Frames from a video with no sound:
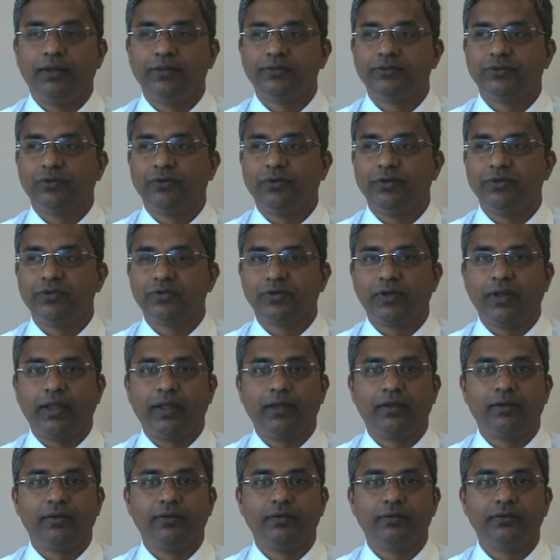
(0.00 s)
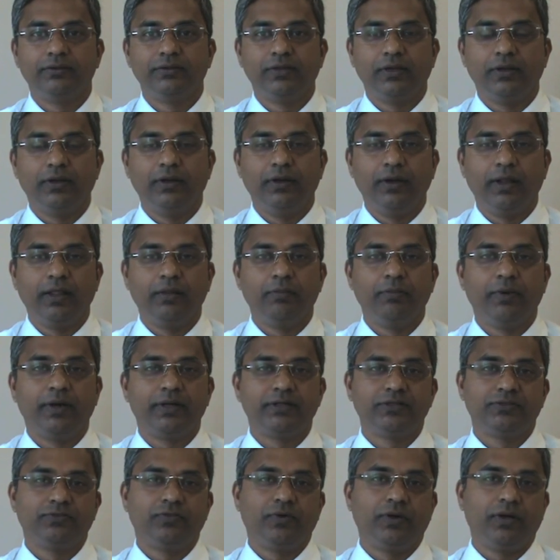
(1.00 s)
So it was like learning
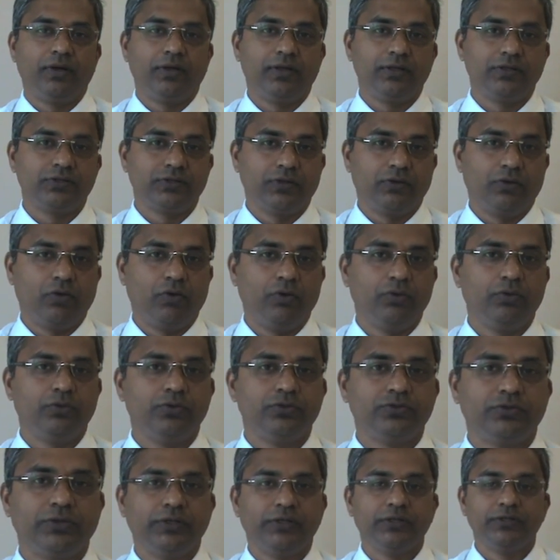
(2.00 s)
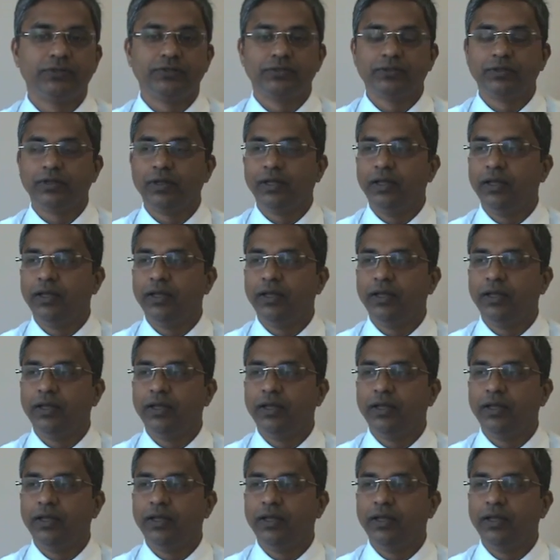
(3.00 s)
march fast and all those things.